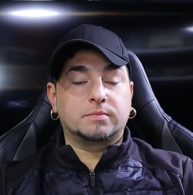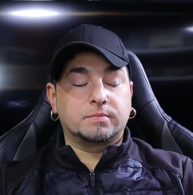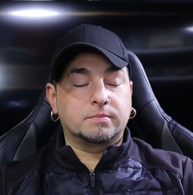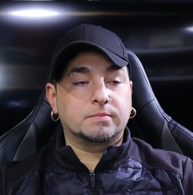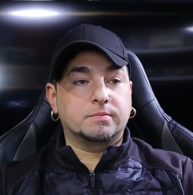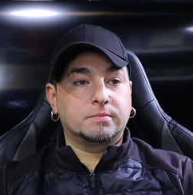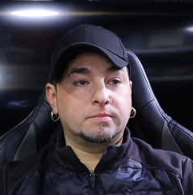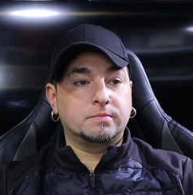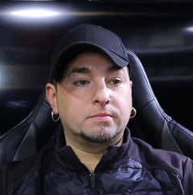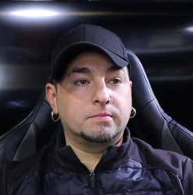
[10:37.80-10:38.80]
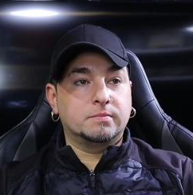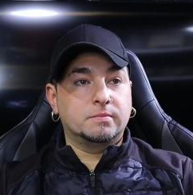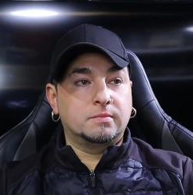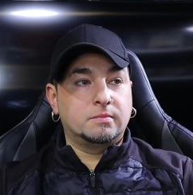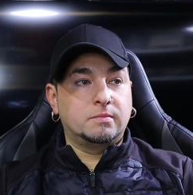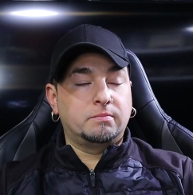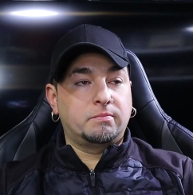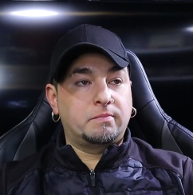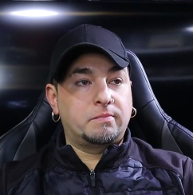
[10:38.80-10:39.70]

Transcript: (no one is talking)